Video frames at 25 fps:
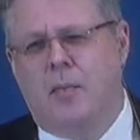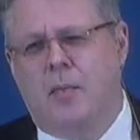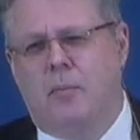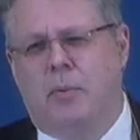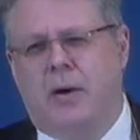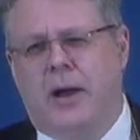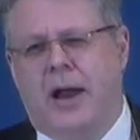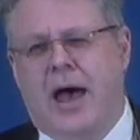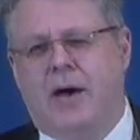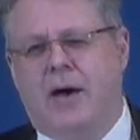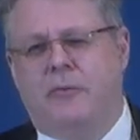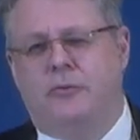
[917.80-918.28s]

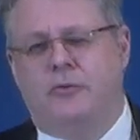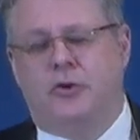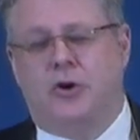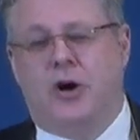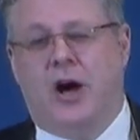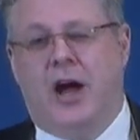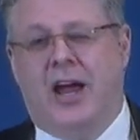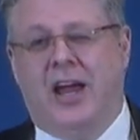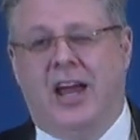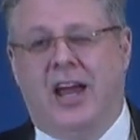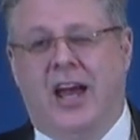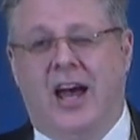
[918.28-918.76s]
But after
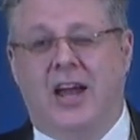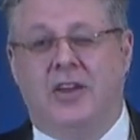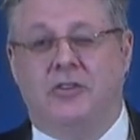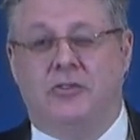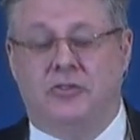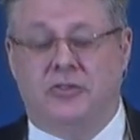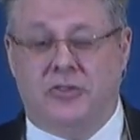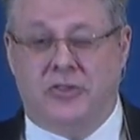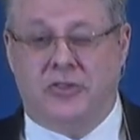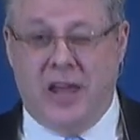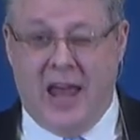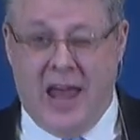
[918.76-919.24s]
I got
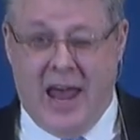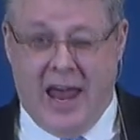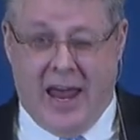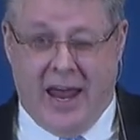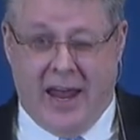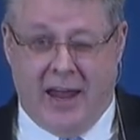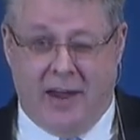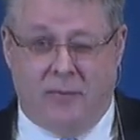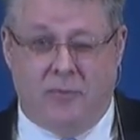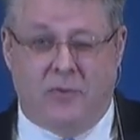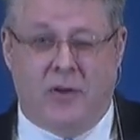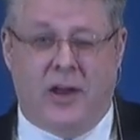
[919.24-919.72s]

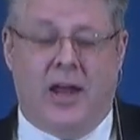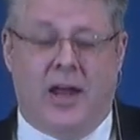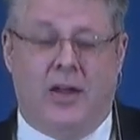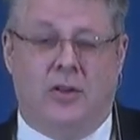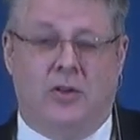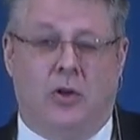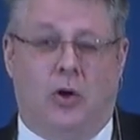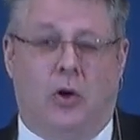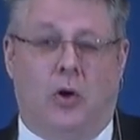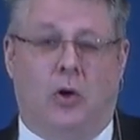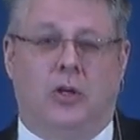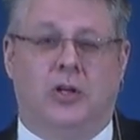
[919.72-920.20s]
saved
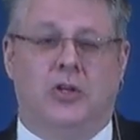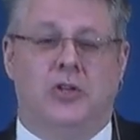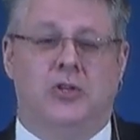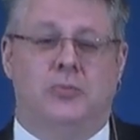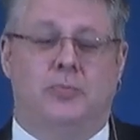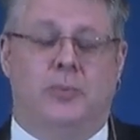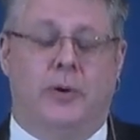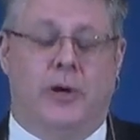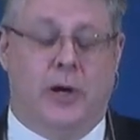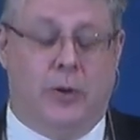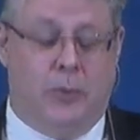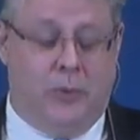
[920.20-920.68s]
and the Holy
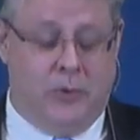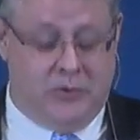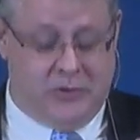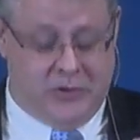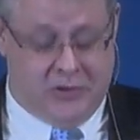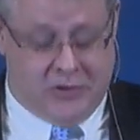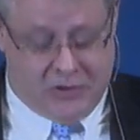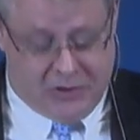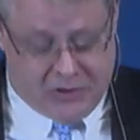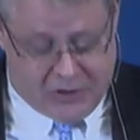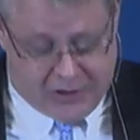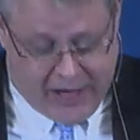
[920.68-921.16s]
Spirit was
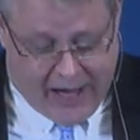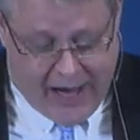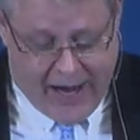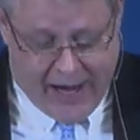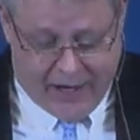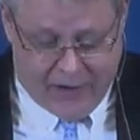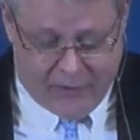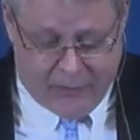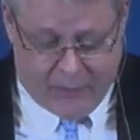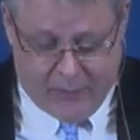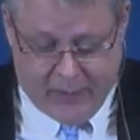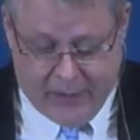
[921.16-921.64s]

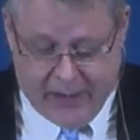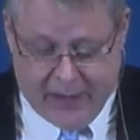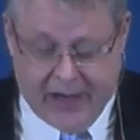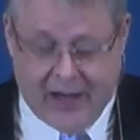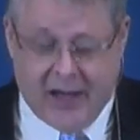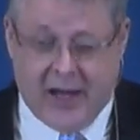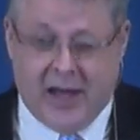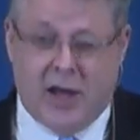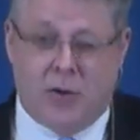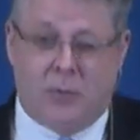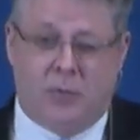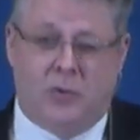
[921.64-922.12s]
inside of
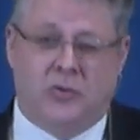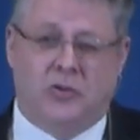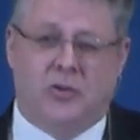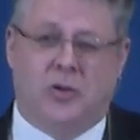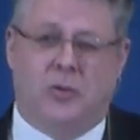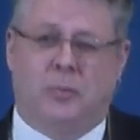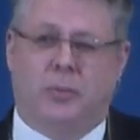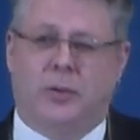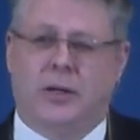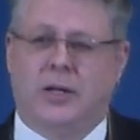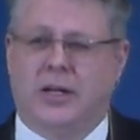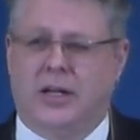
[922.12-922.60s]
me, it was
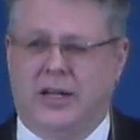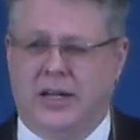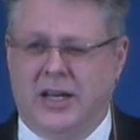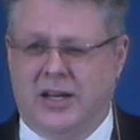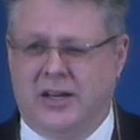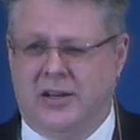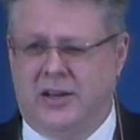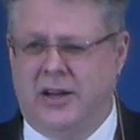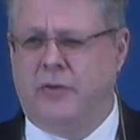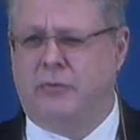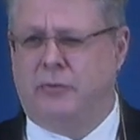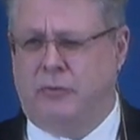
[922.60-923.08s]
completely
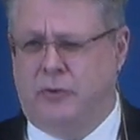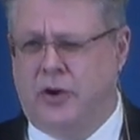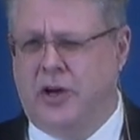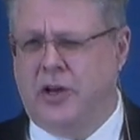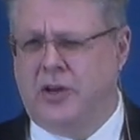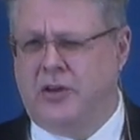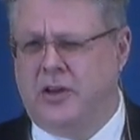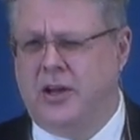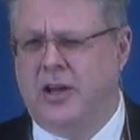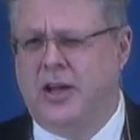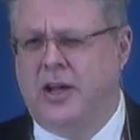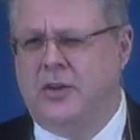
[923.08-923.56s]

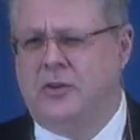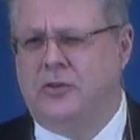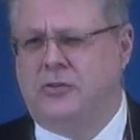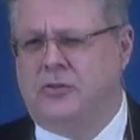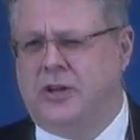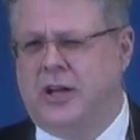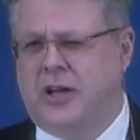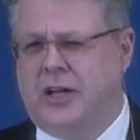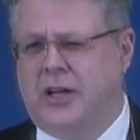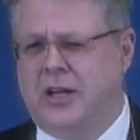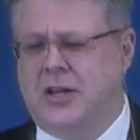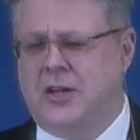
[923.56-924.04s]
different.
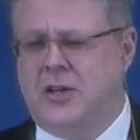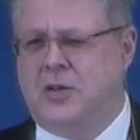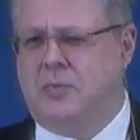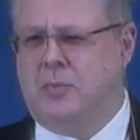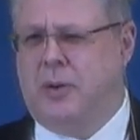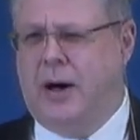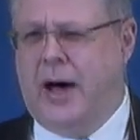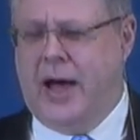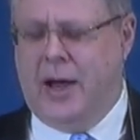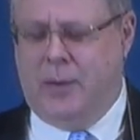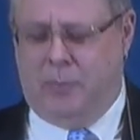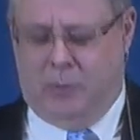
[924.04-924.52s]
Suddenly the
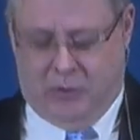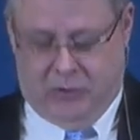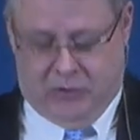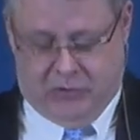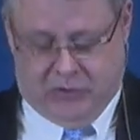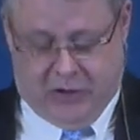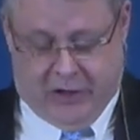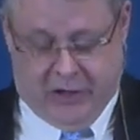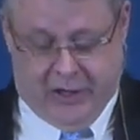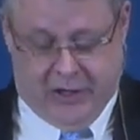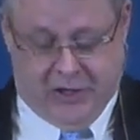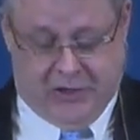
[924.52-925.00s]
Bible
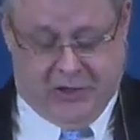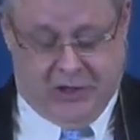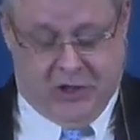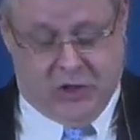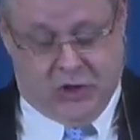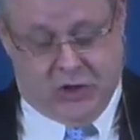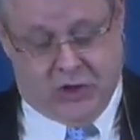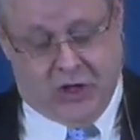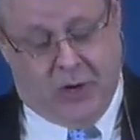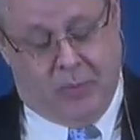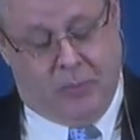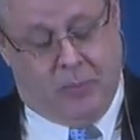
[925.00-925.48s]
started to
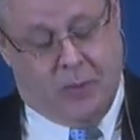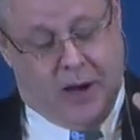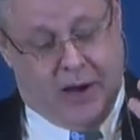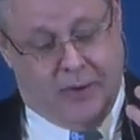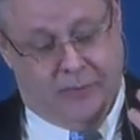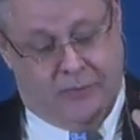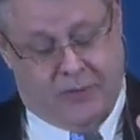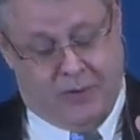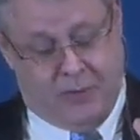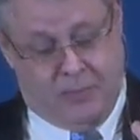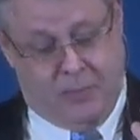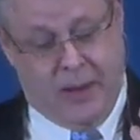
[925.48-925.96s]
jump
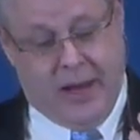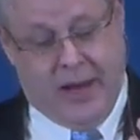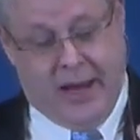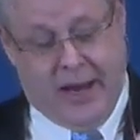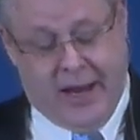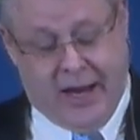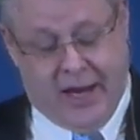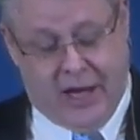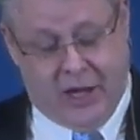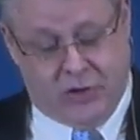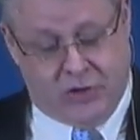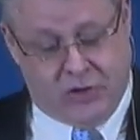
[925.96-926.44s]
off the
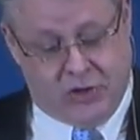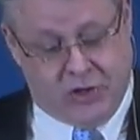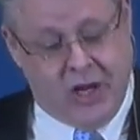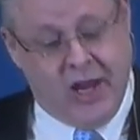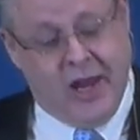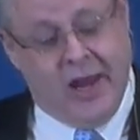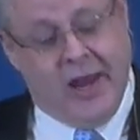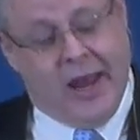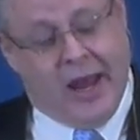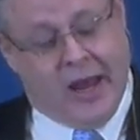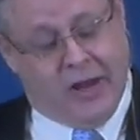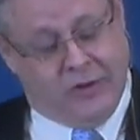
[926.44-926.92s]
page
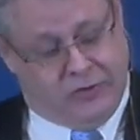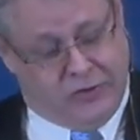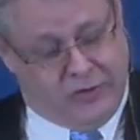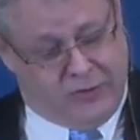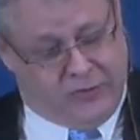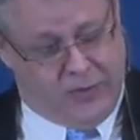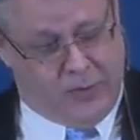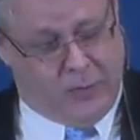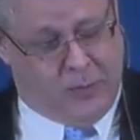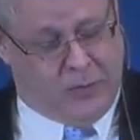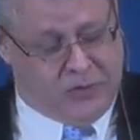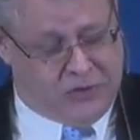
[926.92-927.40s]
as
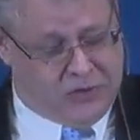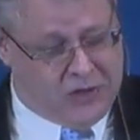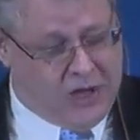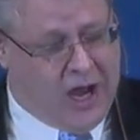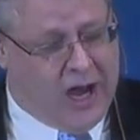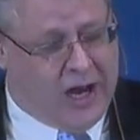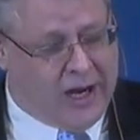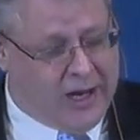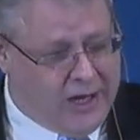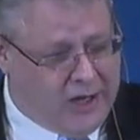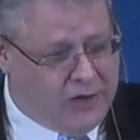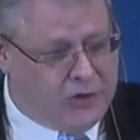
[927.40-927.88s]
if it was
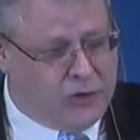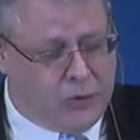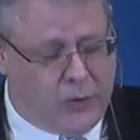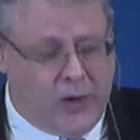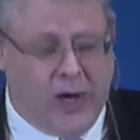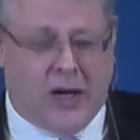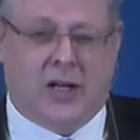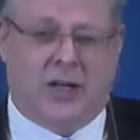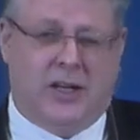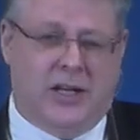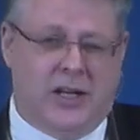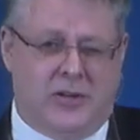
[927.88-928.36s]
talking
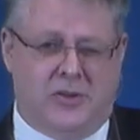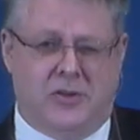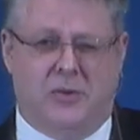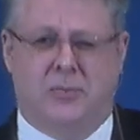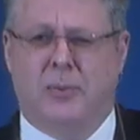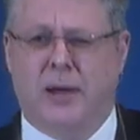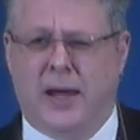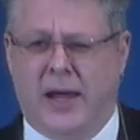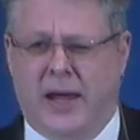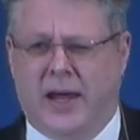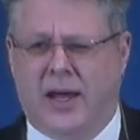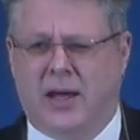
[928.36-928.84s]
directly to
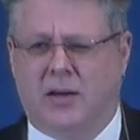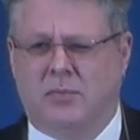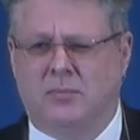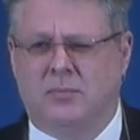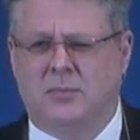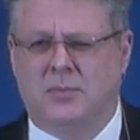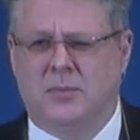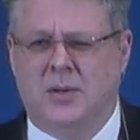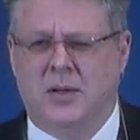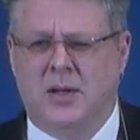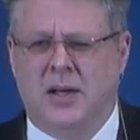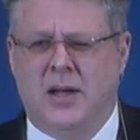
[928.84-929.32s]
me.
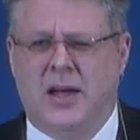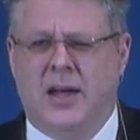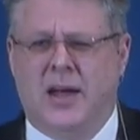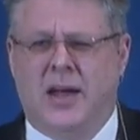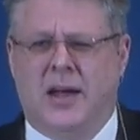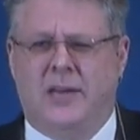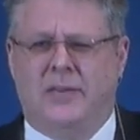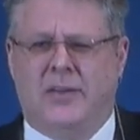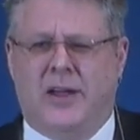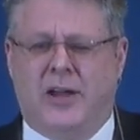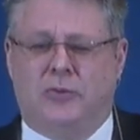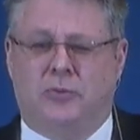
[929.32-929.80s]

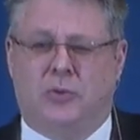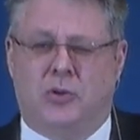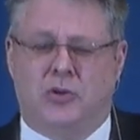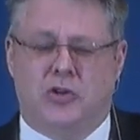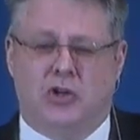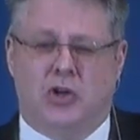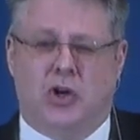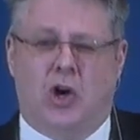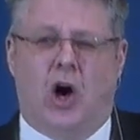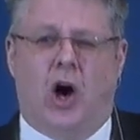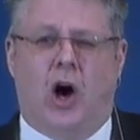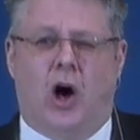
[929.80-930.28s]
That's
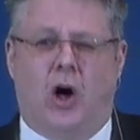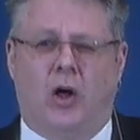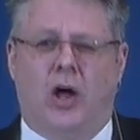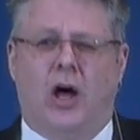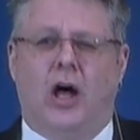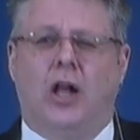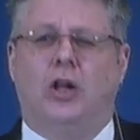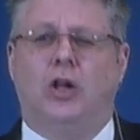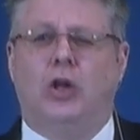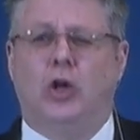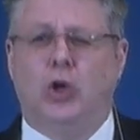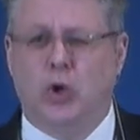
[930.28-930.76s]
what you
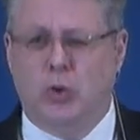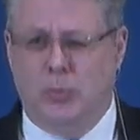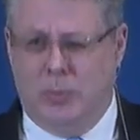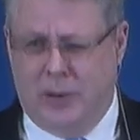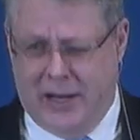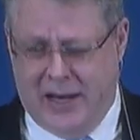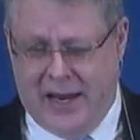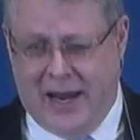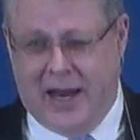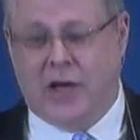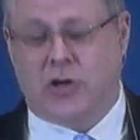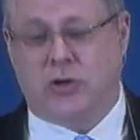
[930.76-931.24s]
call
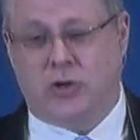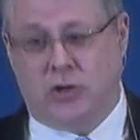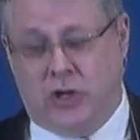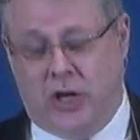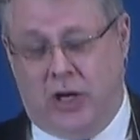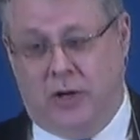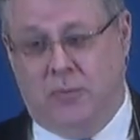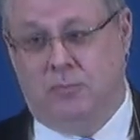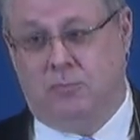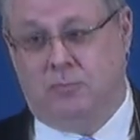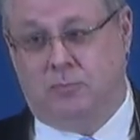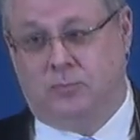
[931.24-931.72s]

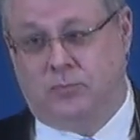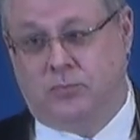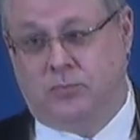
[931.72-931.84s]
illumination.